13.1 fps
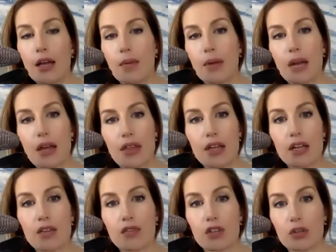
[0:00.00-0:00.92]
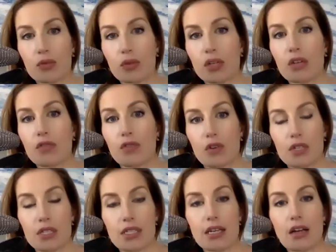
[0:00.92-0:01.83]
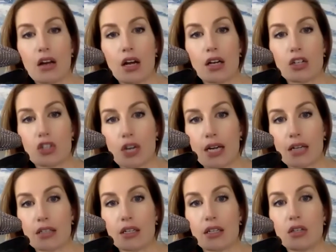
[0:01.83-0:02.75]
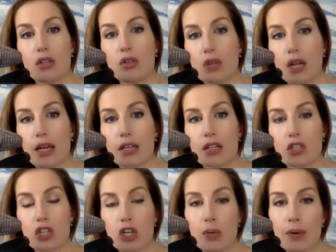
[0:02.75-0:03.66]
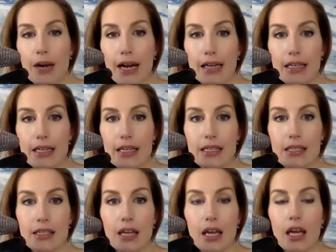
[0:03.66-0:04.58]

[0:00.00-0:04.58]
But I think if you're really focusing on attracting new clients to your practice,